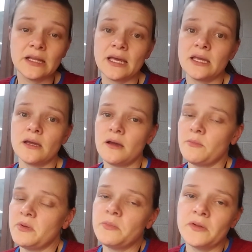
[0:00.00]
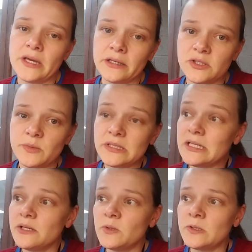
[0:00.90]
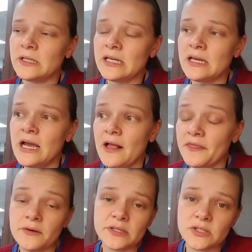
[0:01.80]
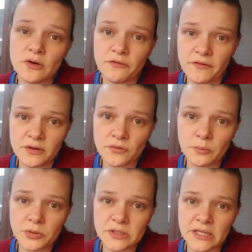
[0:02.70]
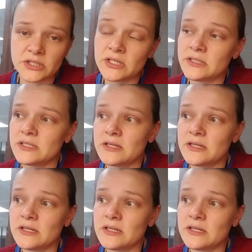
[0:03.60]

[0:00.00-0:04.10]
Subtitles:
Like people in the LGBT community, there is no federal protections.